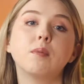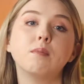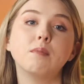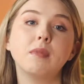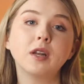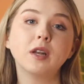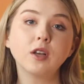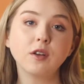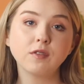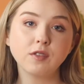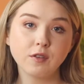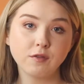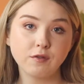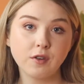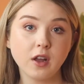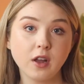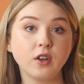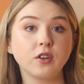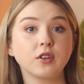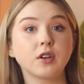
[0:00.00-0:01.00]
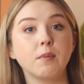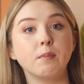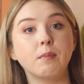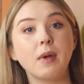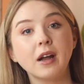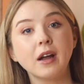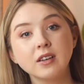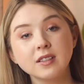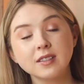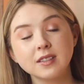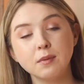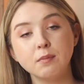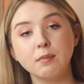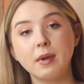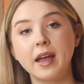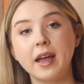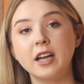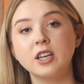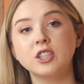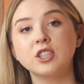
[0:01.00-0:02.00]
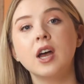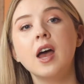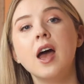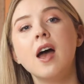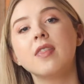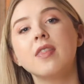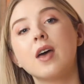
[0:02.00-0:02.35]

a middle of the funnel comparison page